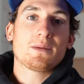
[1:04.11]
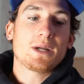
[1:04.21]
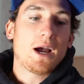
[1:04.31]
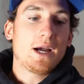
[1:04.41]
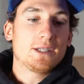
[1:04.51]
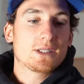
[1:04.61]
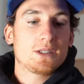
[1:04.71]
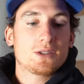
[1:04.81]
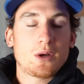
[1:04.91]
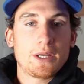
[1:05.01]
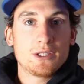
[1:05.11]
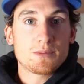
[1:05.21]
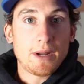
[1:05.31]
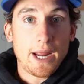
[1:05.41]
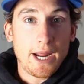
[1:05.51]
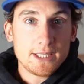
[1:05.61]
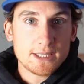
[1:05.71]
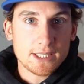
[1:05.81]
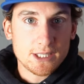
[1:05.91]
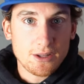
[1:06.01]
up, guys? So I used my
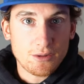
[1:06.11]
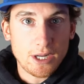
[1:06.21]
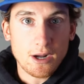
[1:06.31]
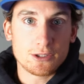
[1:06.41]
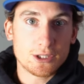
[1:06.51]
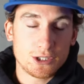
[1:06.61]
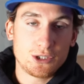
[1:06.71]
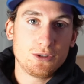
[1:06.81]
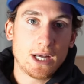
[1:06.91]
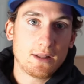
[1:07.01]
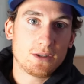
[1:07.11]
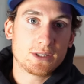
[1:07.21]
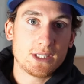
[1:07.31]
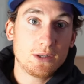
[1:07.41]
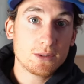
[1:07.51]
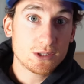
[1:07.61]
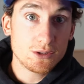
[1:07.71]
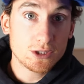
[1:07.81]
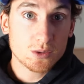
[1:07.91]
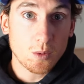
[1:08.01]
A6300 to shoot that little sequence
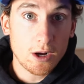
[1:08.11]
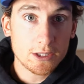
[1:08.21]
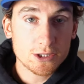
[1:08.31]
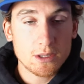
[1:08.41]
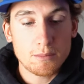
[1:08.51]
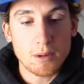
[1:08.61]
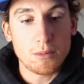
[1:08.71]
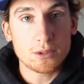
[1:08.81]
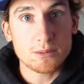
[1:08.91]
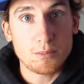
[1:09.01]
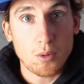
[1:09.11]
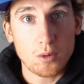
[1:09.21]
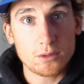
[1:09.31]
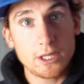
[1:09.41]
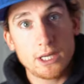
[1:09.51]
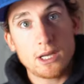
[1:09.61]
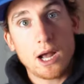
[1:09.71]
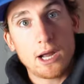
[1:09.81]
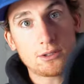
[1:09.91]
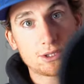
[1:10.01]
you just watched, but most importantly,
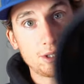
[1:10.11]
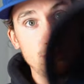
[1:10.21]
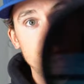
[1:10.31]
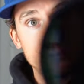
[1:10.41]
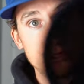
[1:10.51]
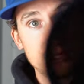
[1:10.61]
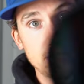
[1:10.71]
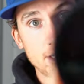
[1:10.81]
I also used